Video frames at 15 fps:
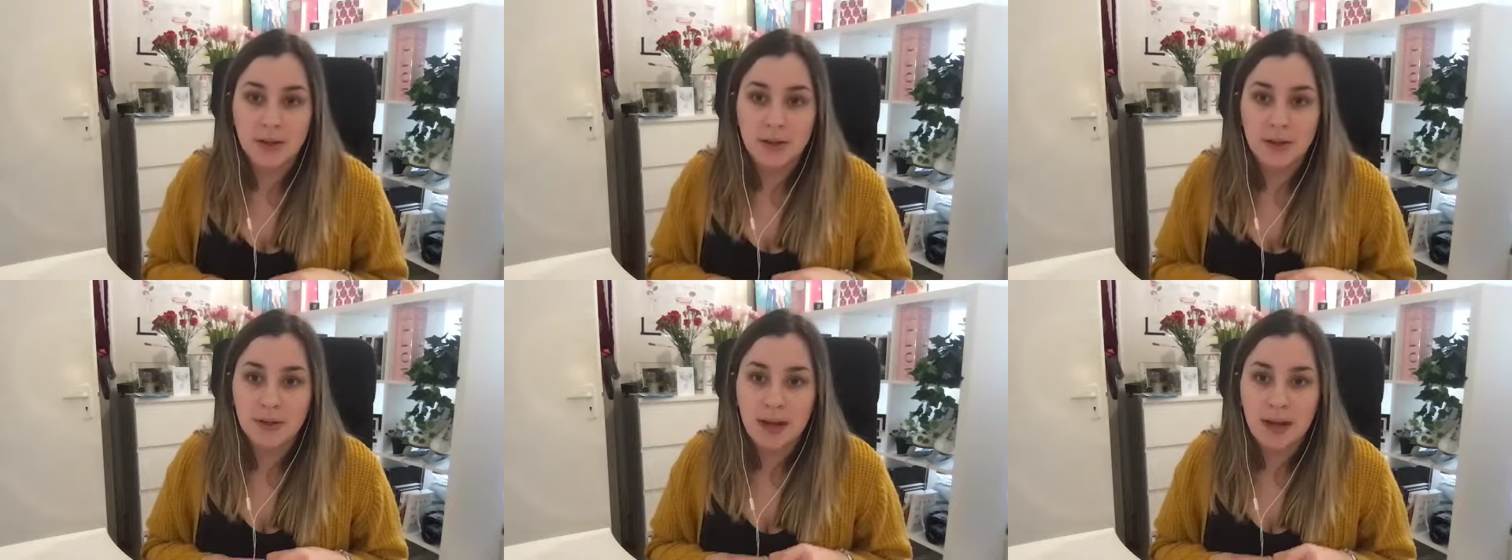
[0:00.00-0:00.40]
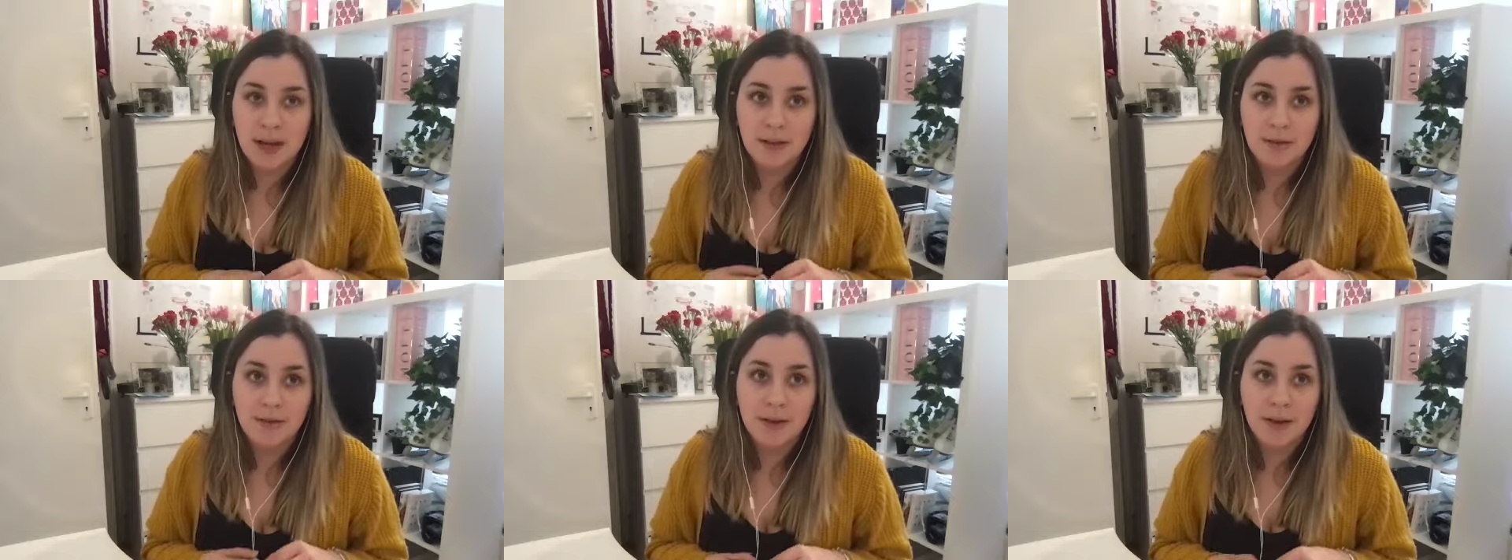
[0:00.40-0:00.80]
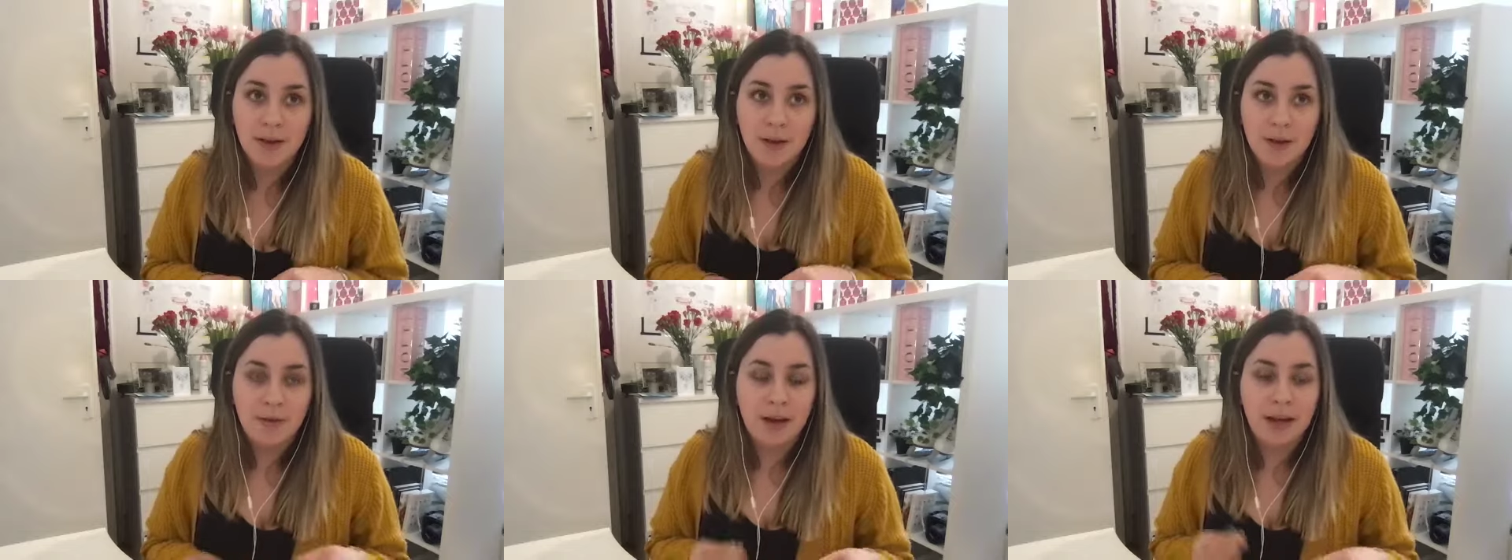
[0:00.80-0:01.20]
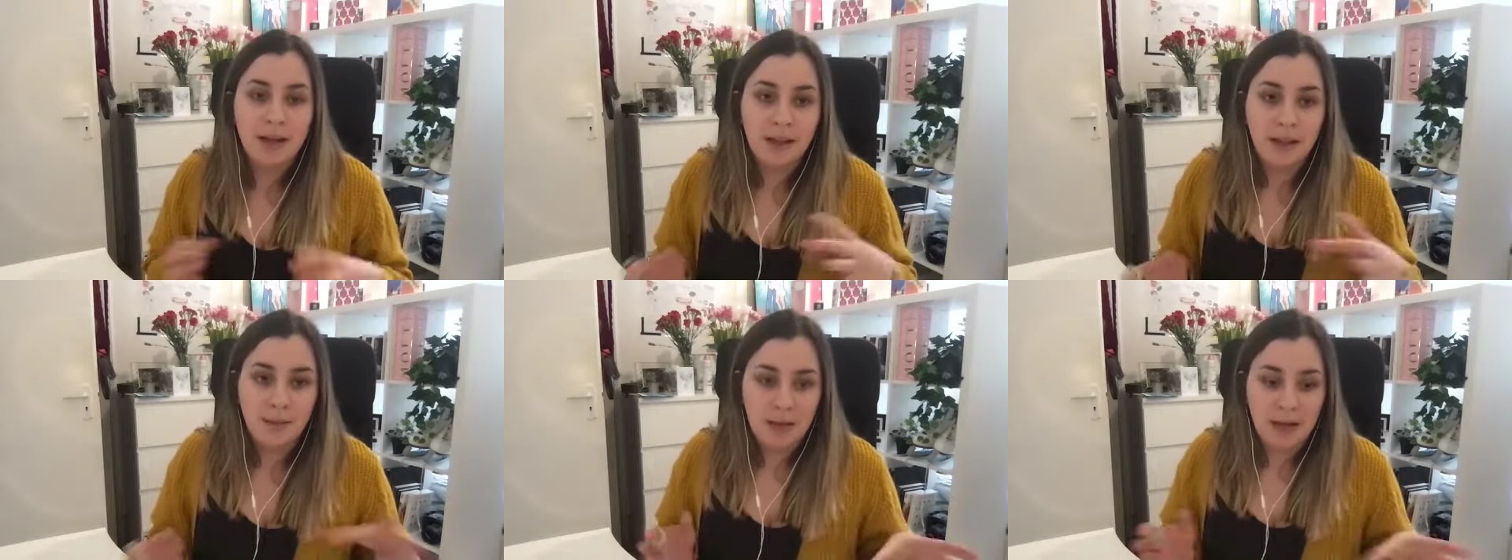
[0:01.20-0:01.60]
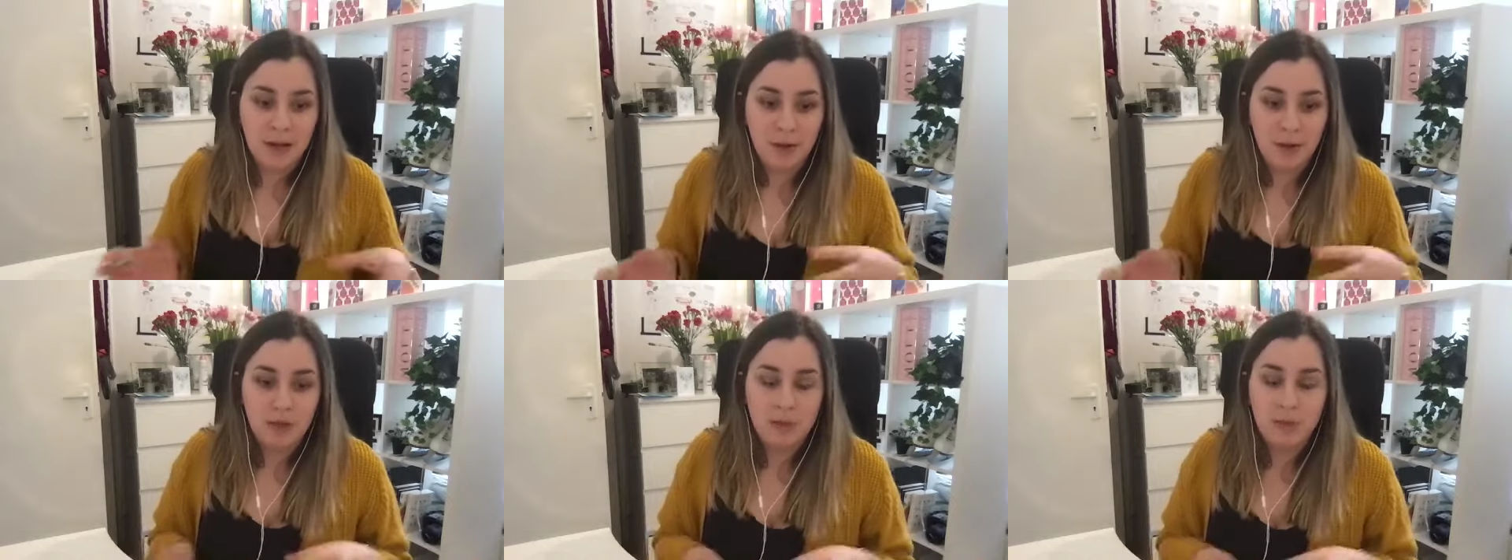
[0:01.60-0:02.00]
So it's kind of right in the
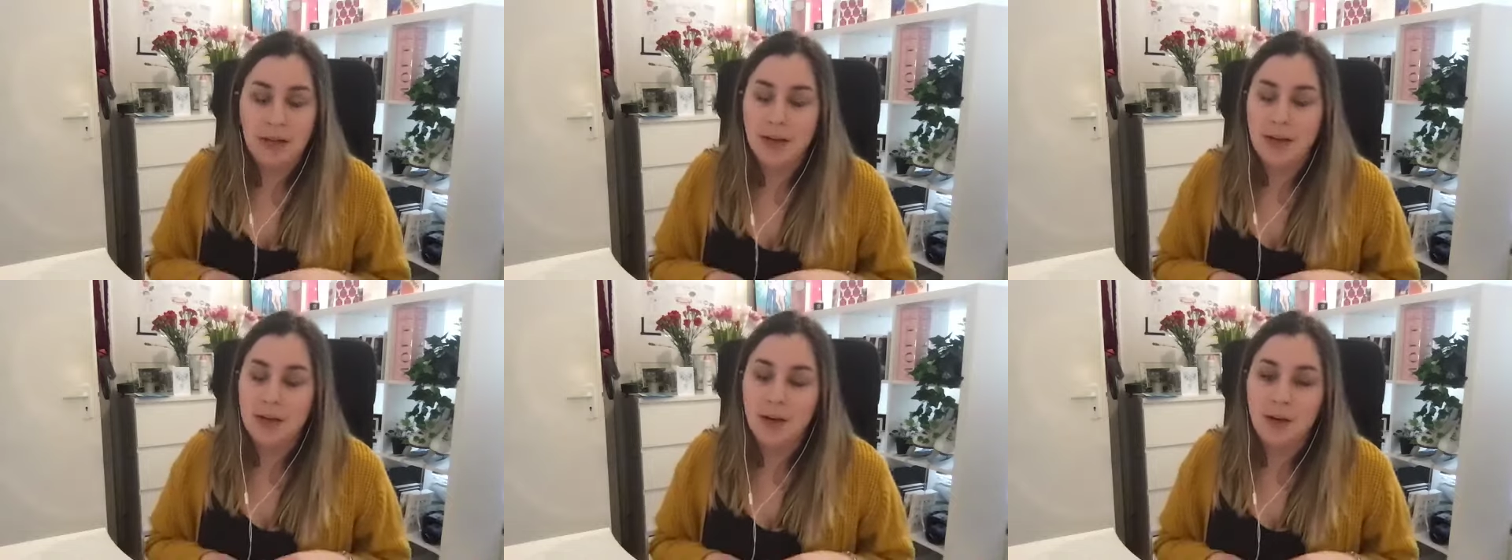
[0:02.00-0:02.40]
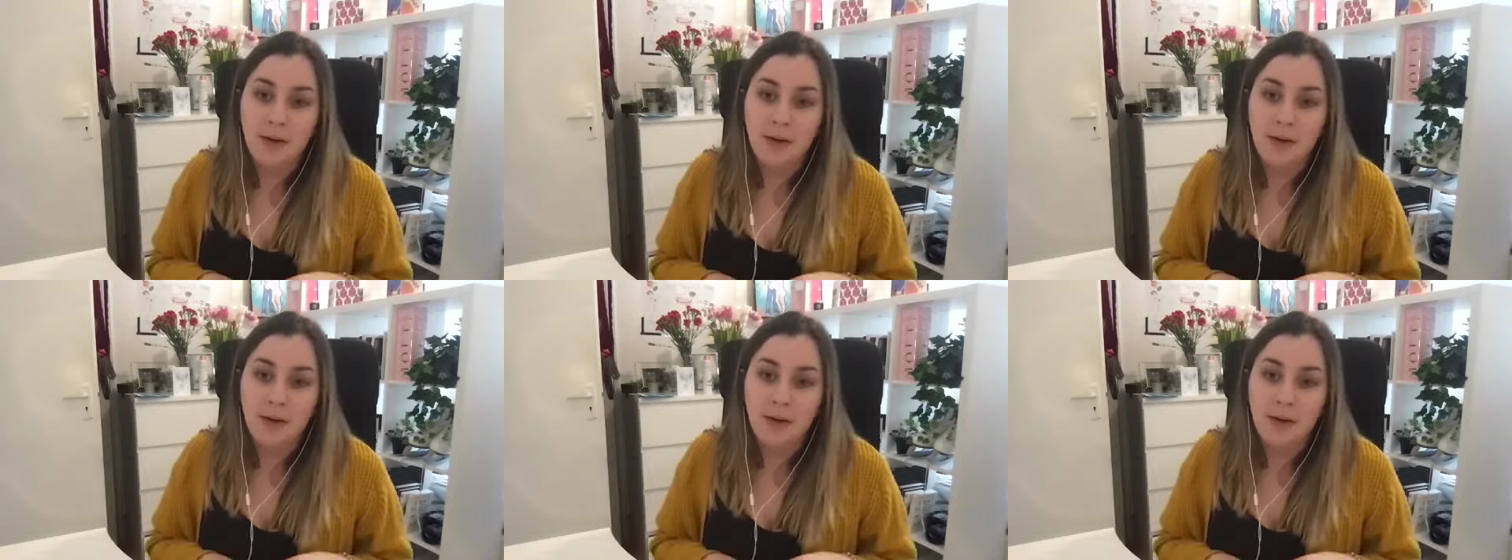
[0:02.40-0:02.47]
middle between